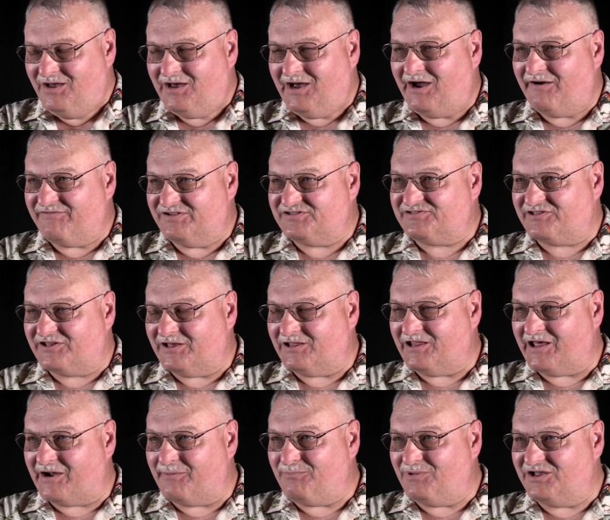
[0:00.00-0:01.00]
Obviously, a
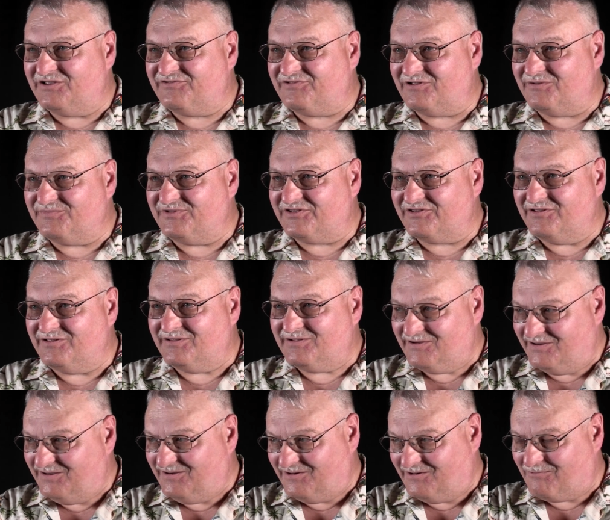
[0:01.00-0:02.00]
lot of Muslims in,
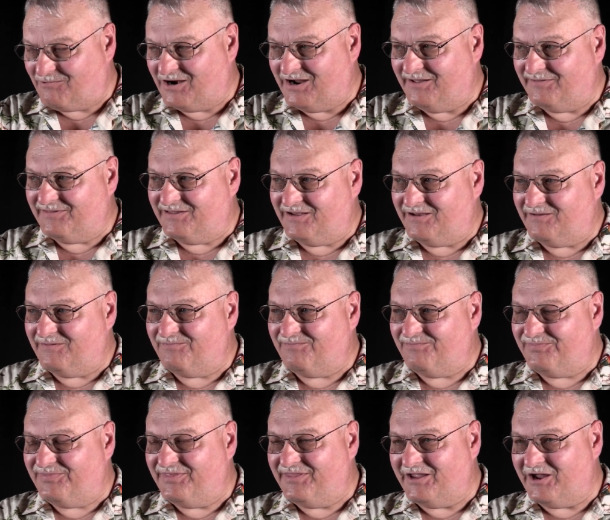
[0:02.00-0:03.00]
right. around the,
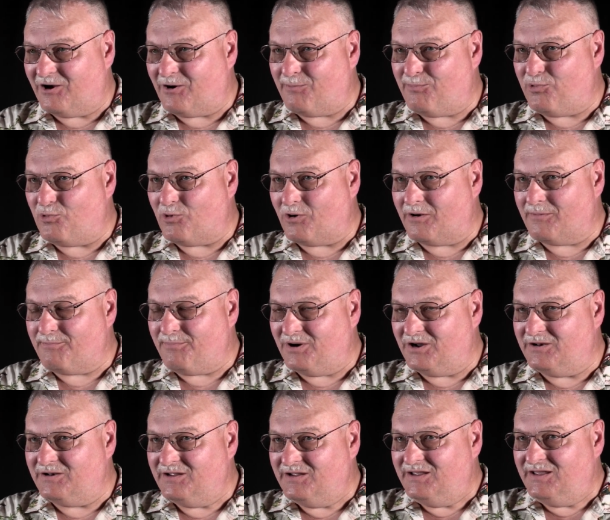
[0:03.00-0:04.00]
the airport.
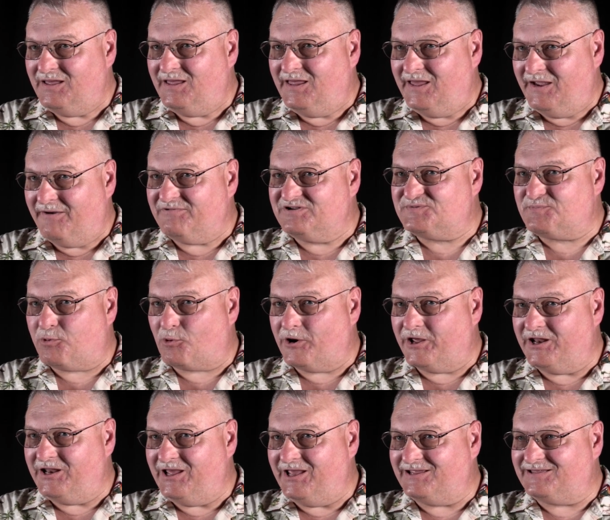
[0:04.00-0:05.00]
But it was
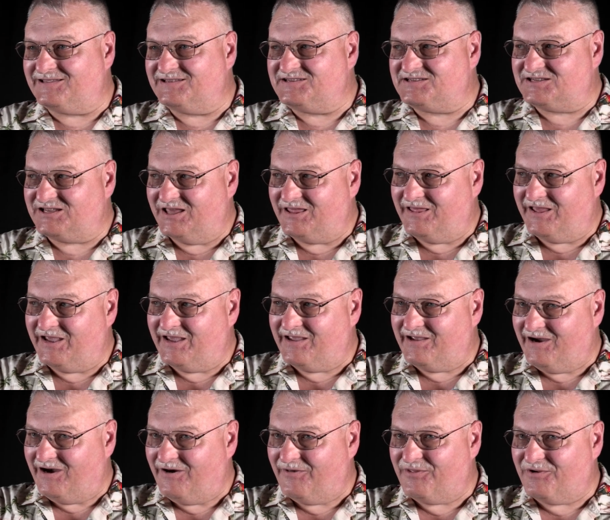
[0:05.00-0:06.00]
pretty neat to see the
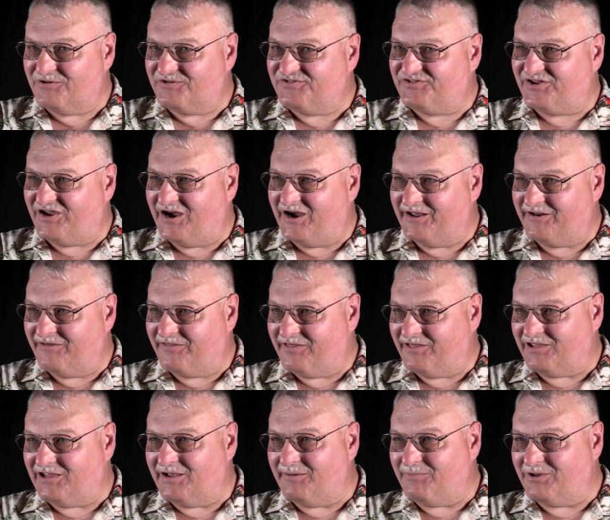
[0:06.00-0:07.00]
other side of the
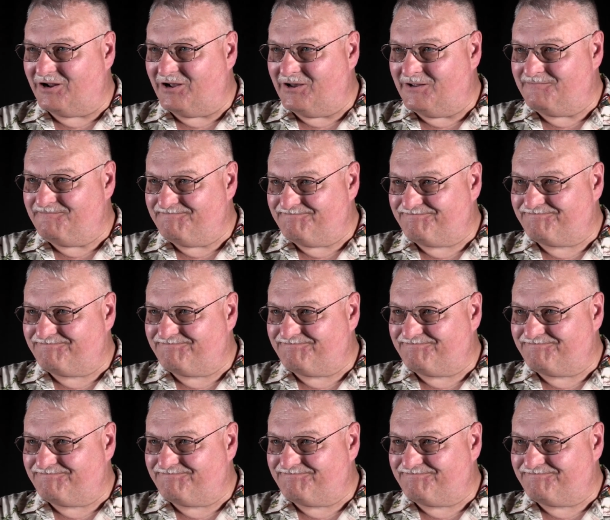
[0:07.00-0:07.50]
Lebanon.